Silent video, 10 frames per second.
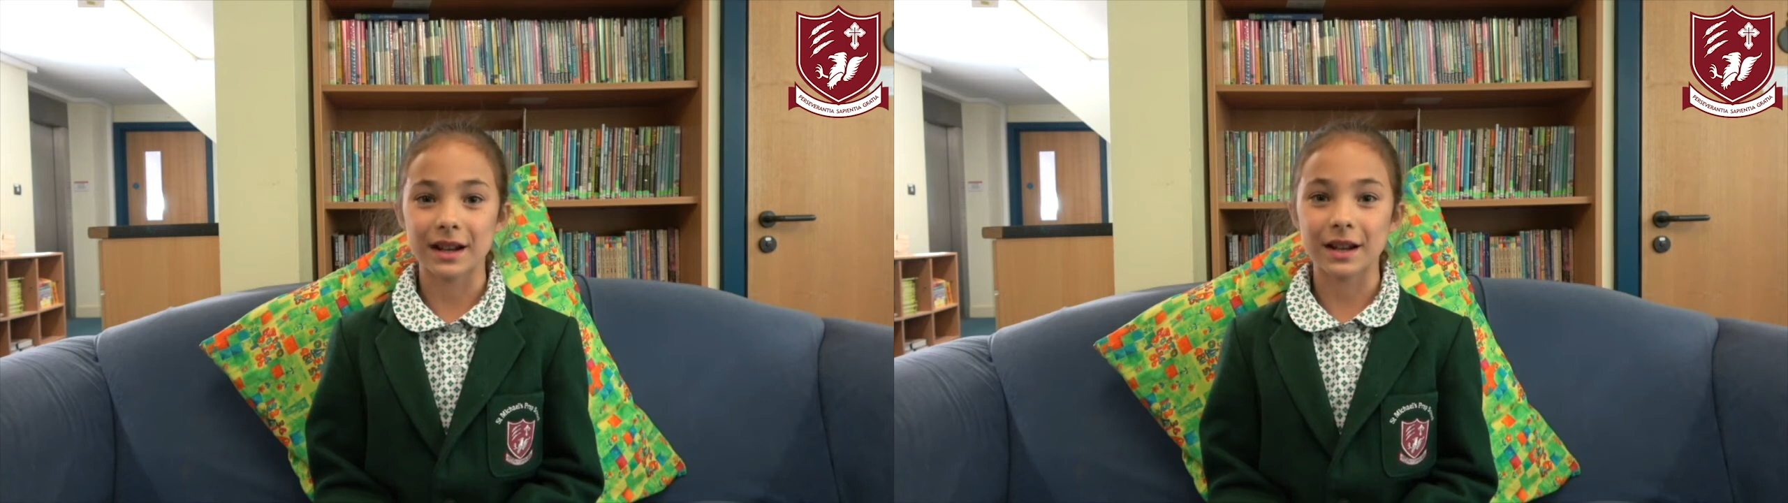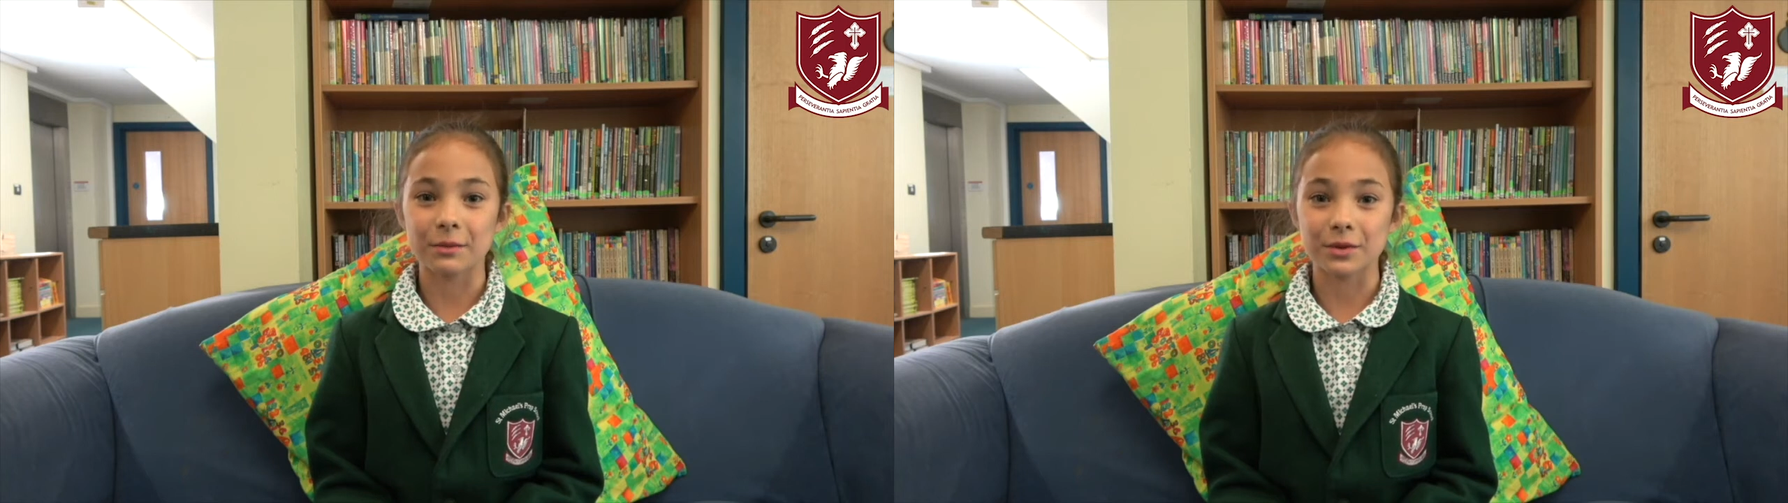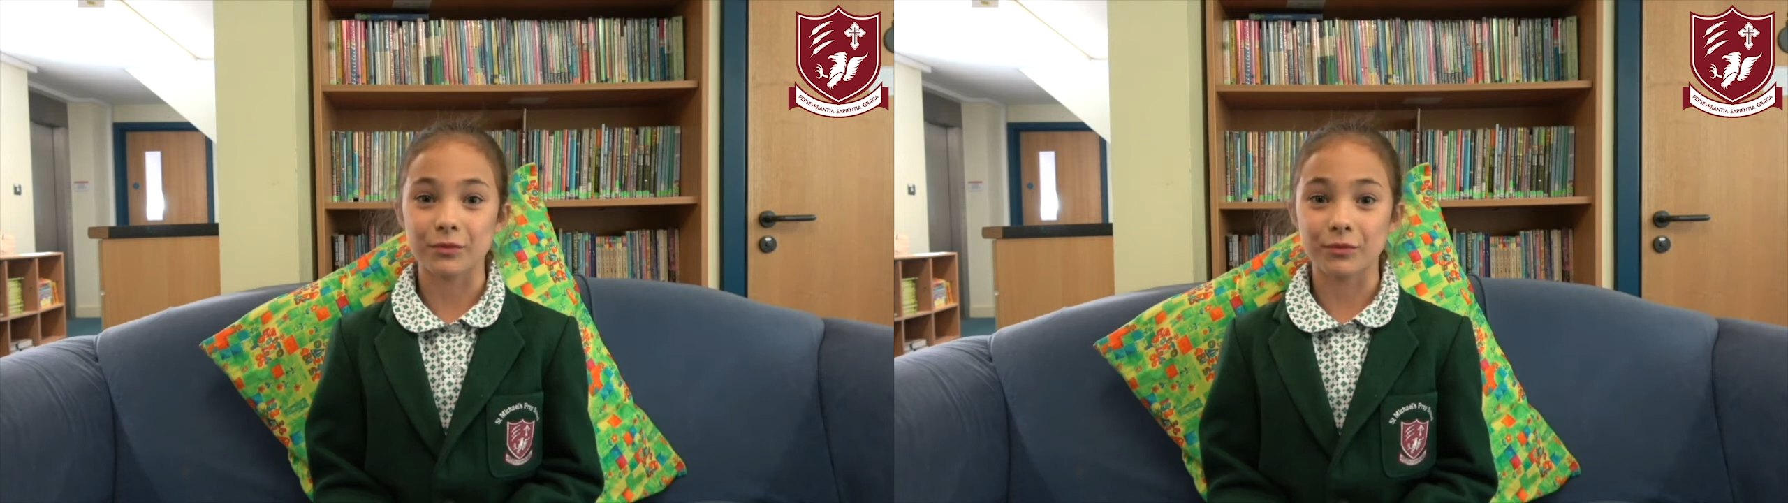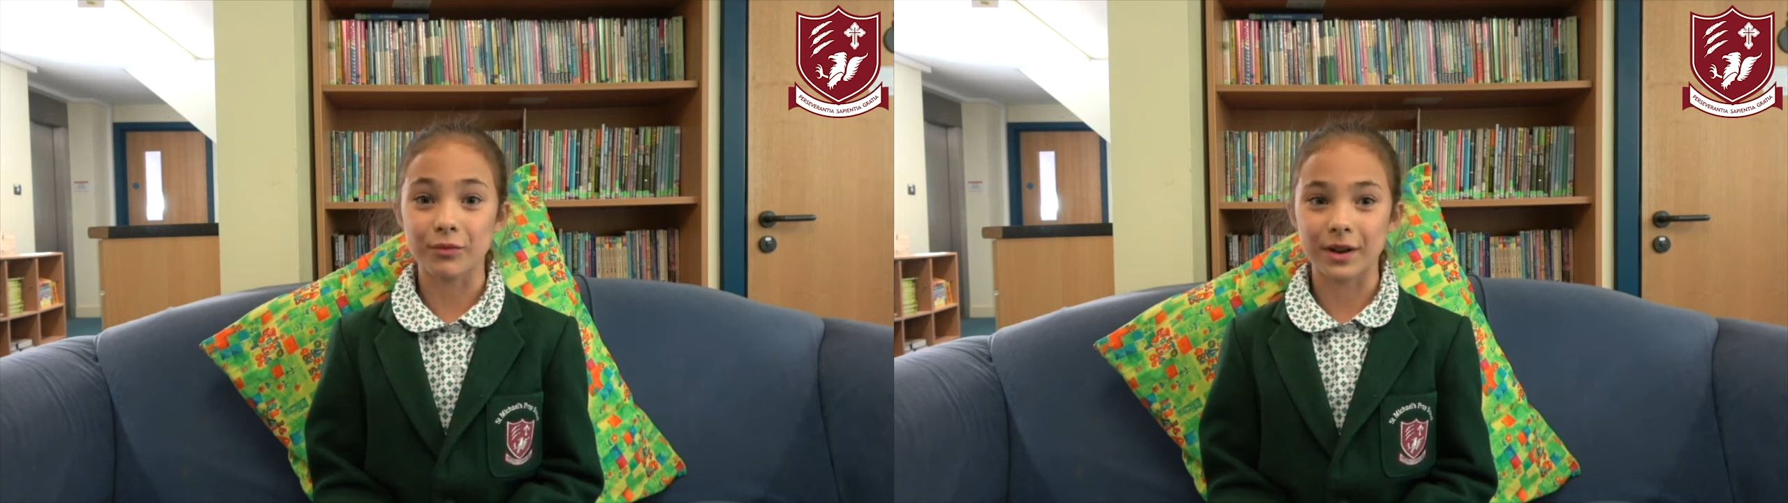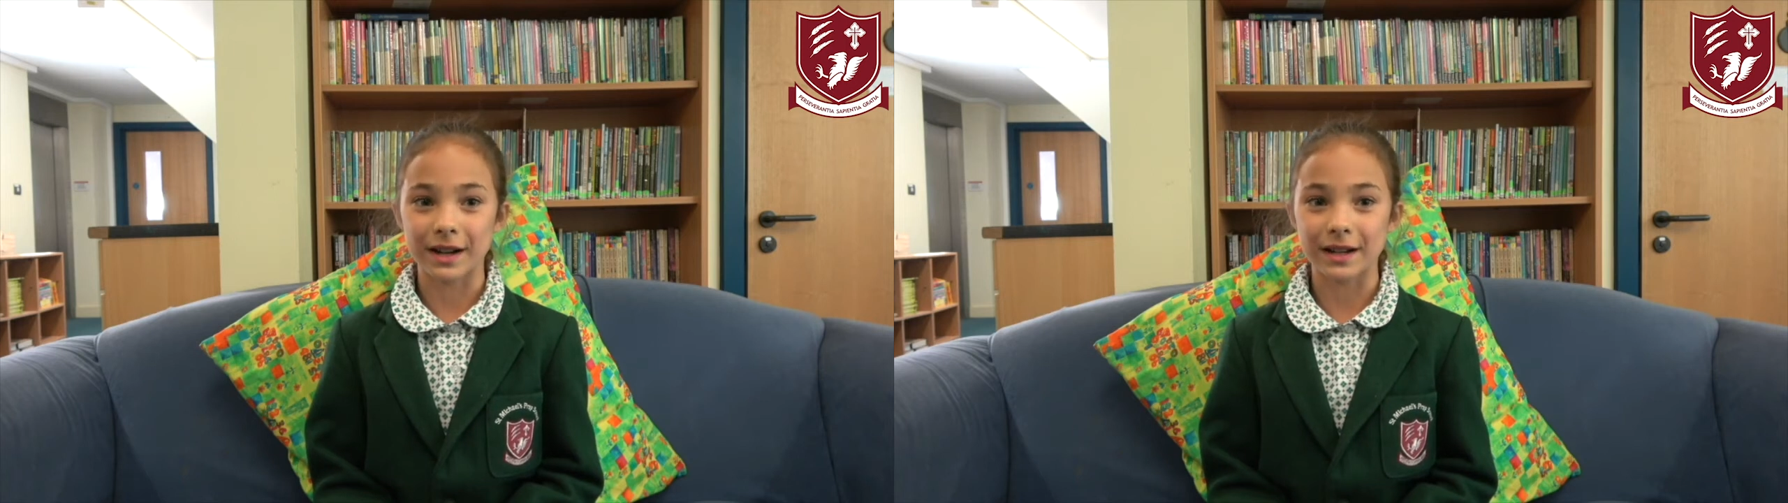It was
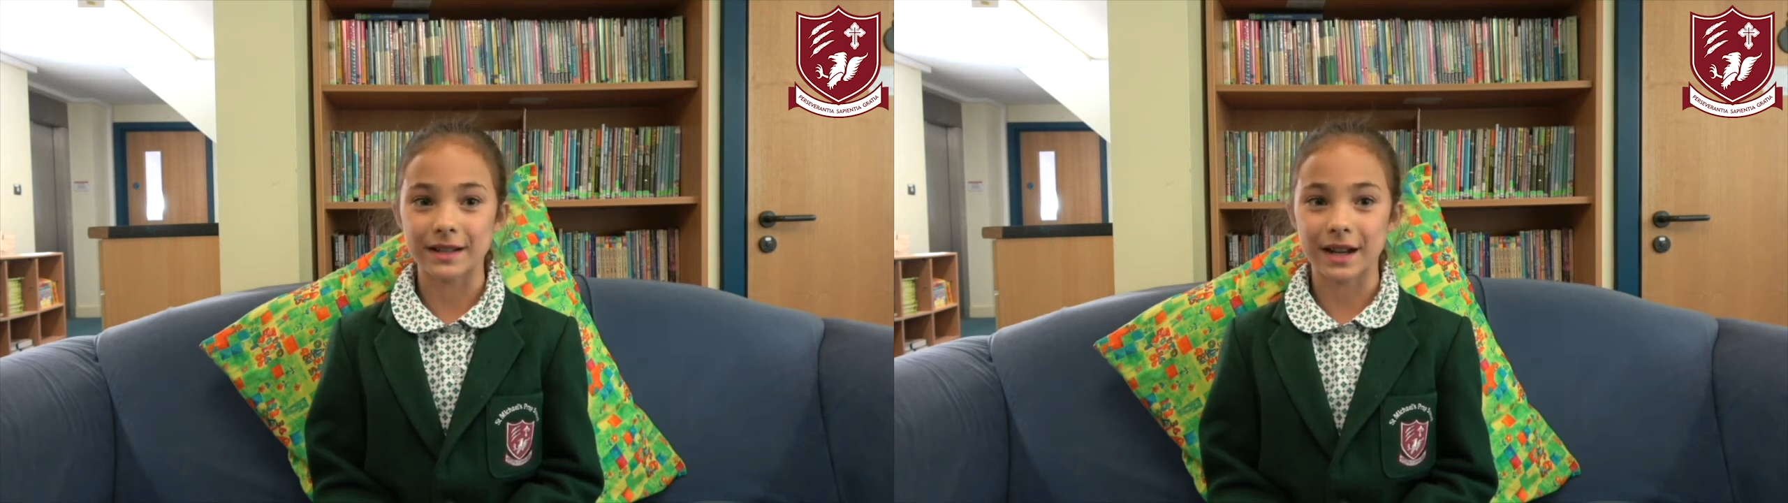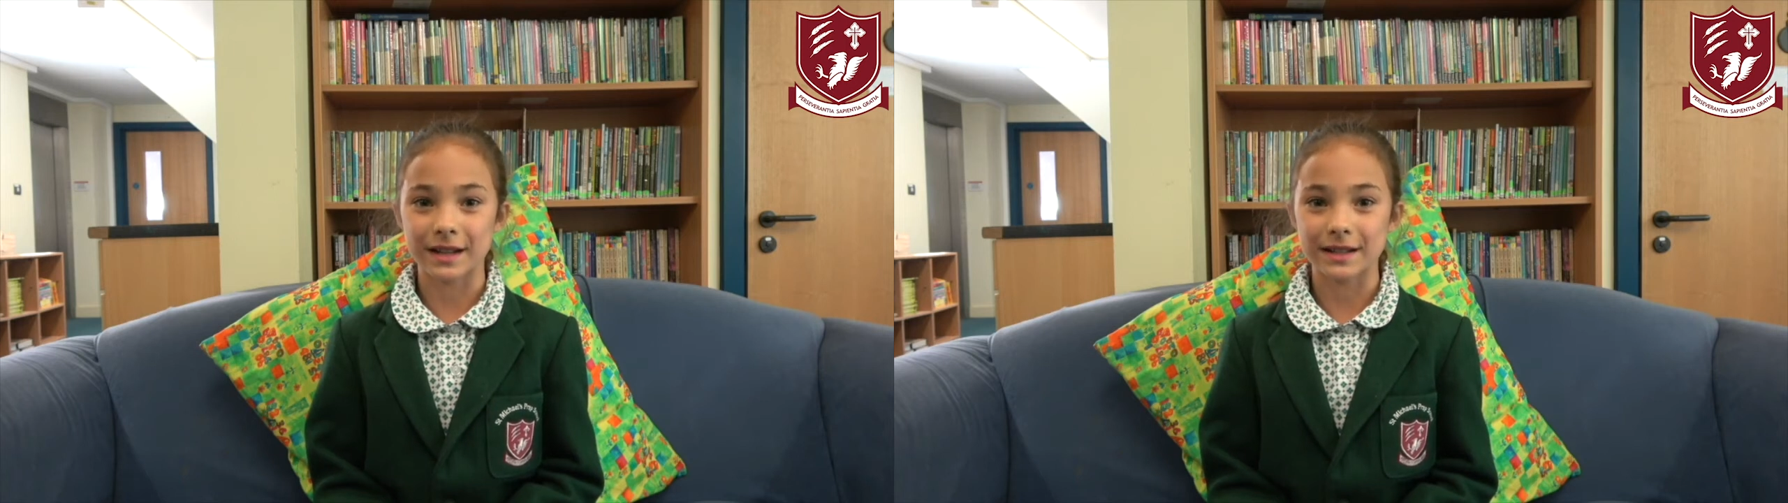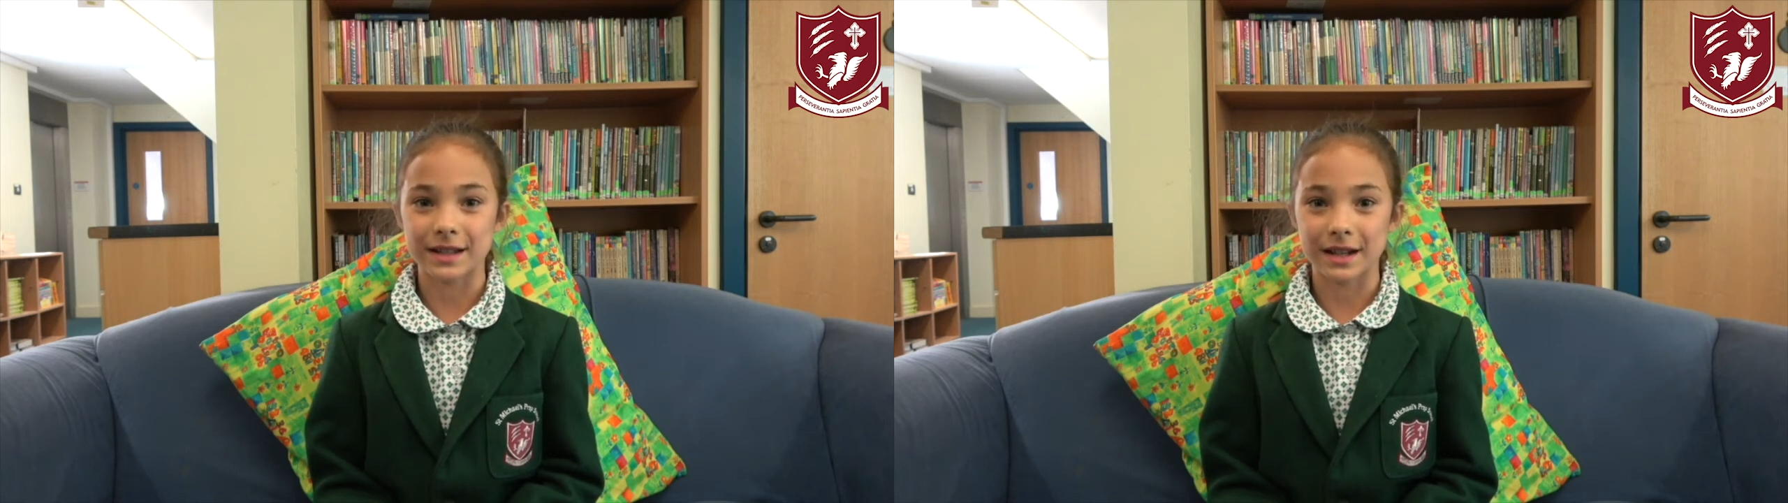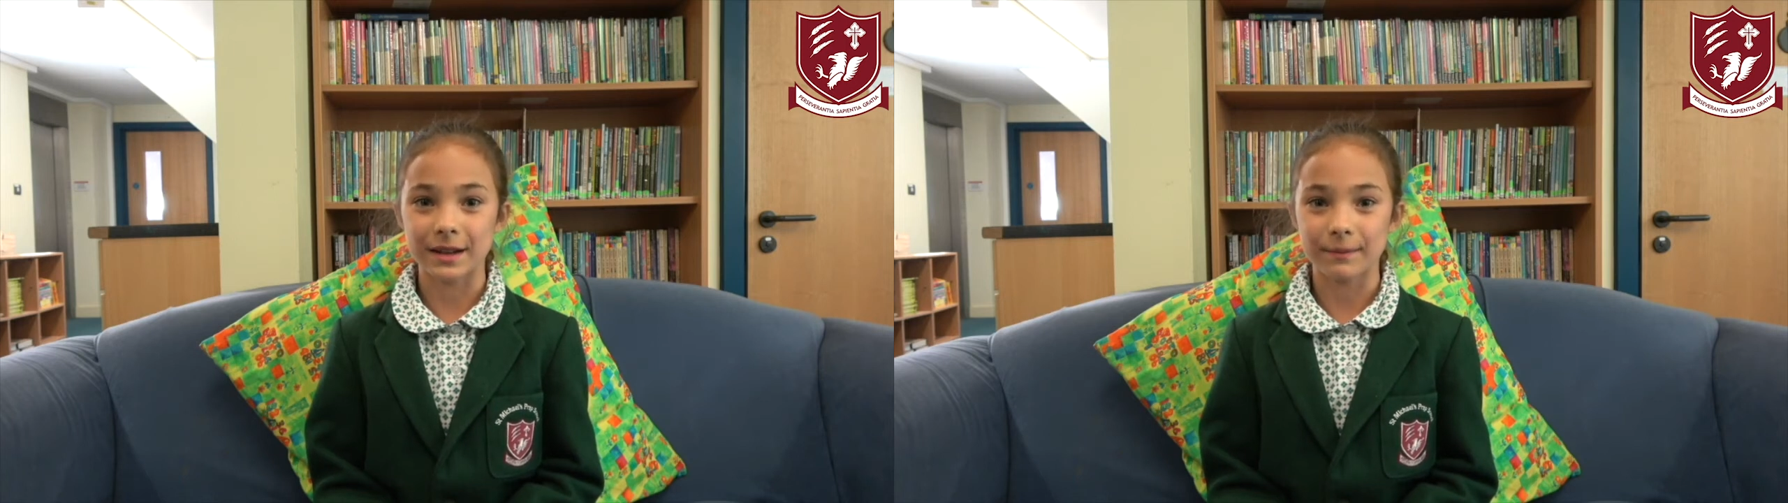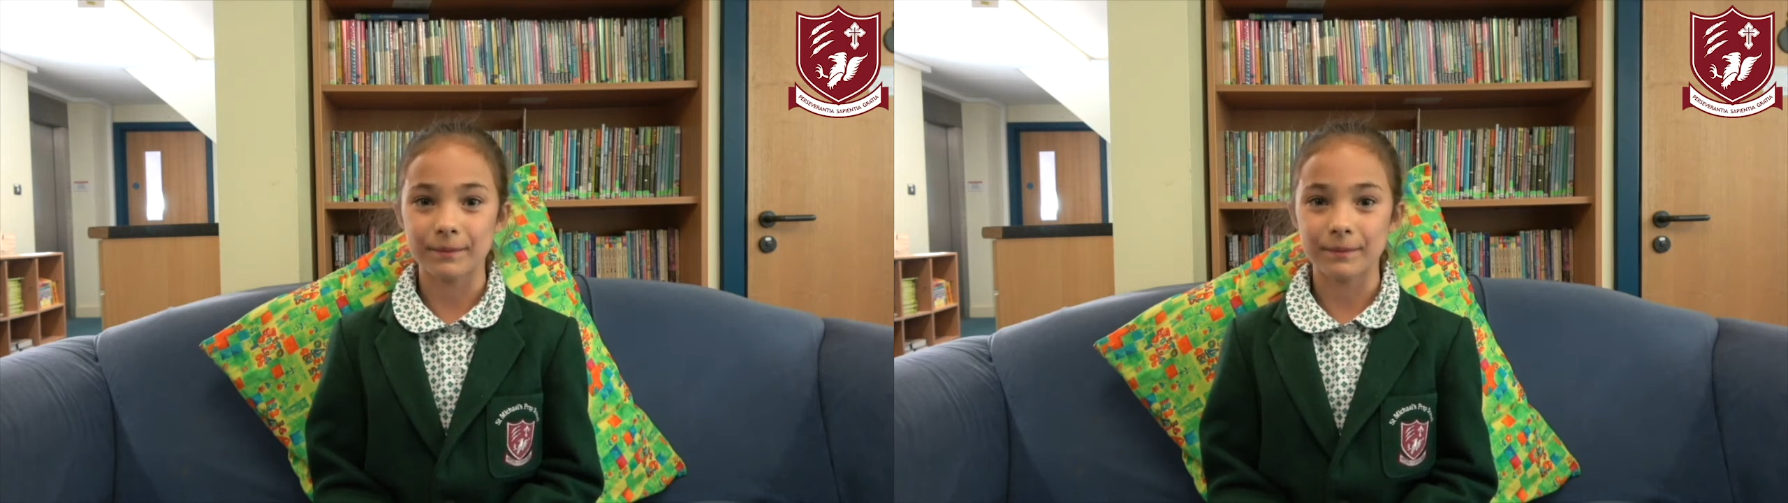really tasty.